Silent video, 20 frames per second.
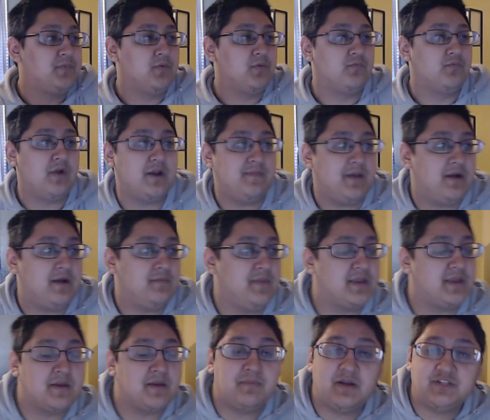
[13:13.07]
write them out,
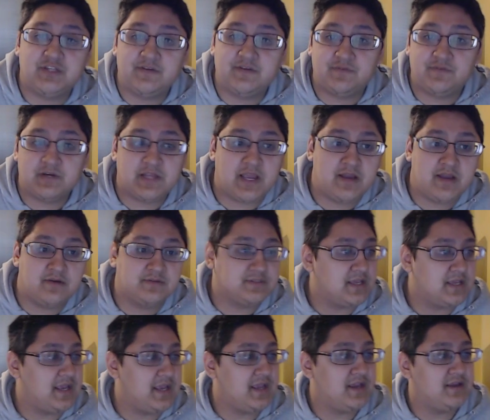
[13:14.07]
make a bunch of different accounts,
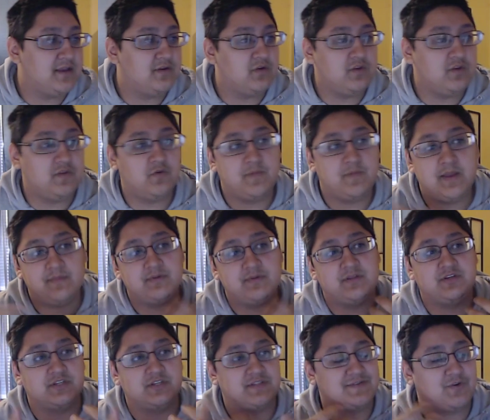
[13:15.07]
and you'll be able
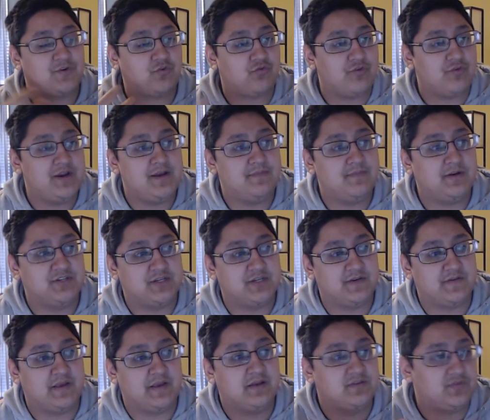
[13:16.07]
to just create a bunch of
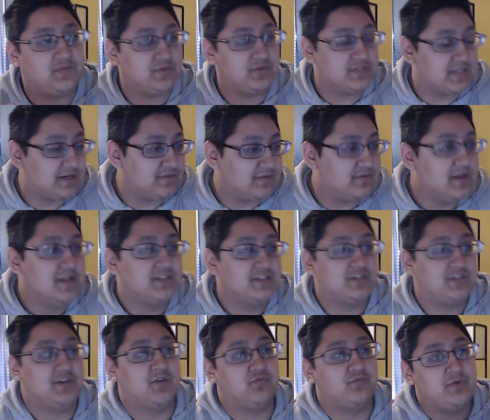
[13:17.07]
different accounts for yourself,
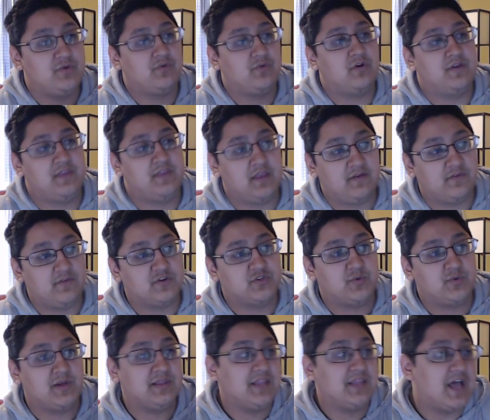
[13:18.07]
so you can reroll on the
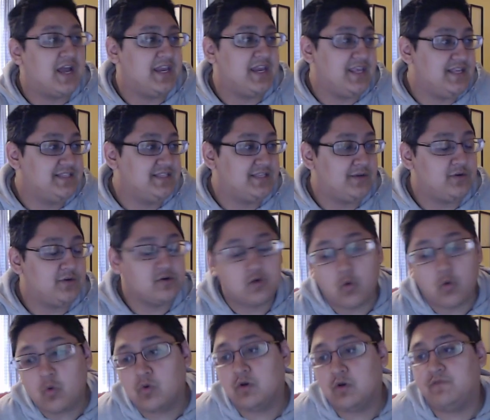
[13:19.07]
anniversary a lot easier.
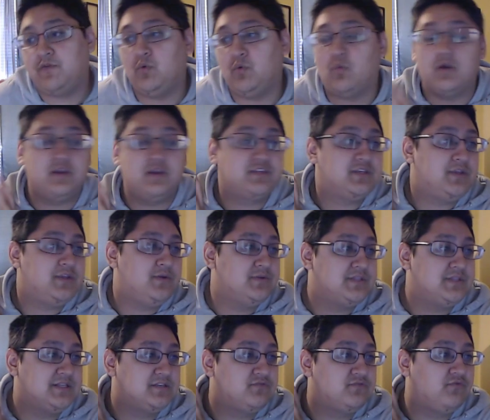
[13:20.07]
Or if you wanted to
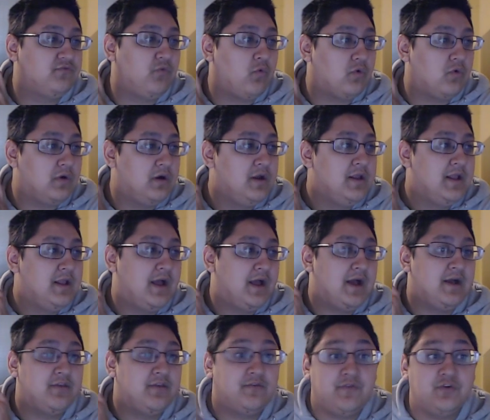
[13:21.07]
use this for
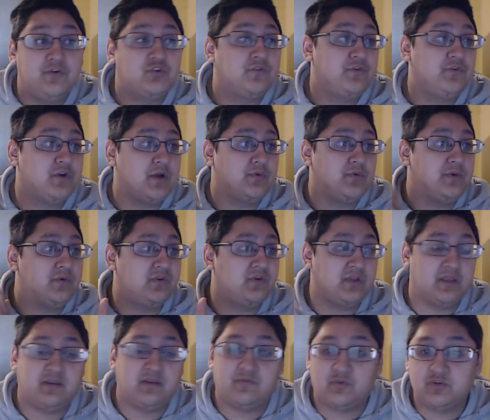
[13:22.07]
uh, the future, if you're not rerolling
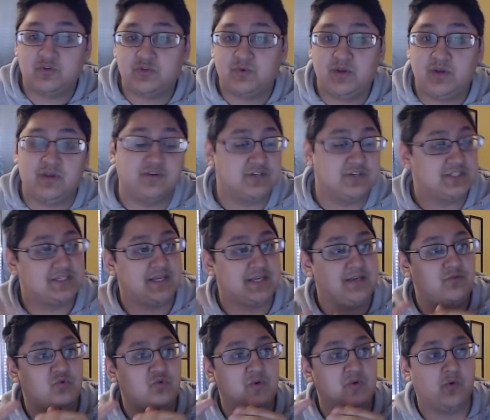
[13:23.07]
on anniversary, you can just
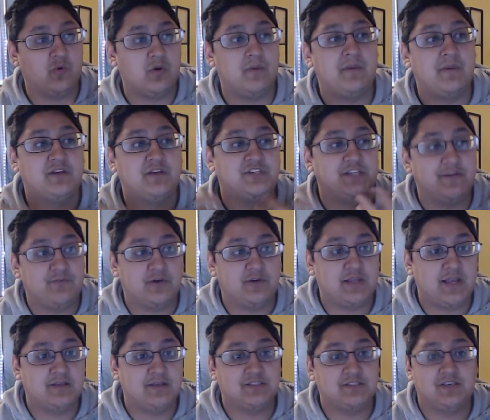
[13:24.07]
reroll a bunch of different
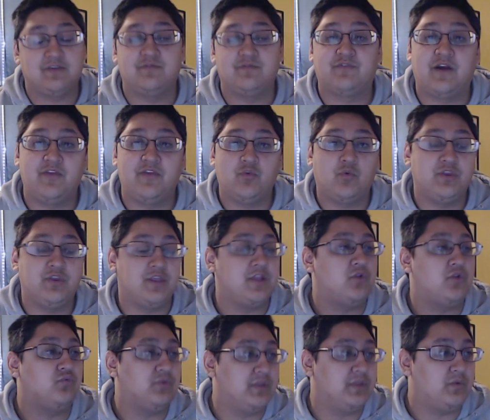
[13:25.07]
accounts so you can find the one that
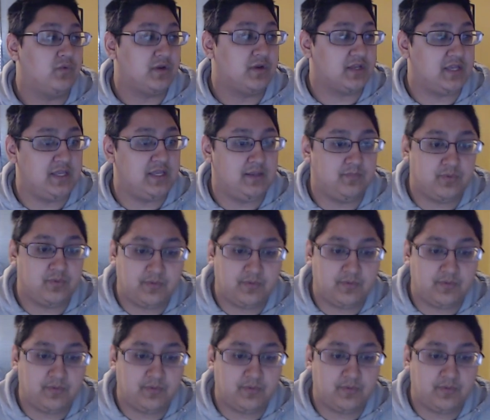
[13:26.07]
you really want to keep.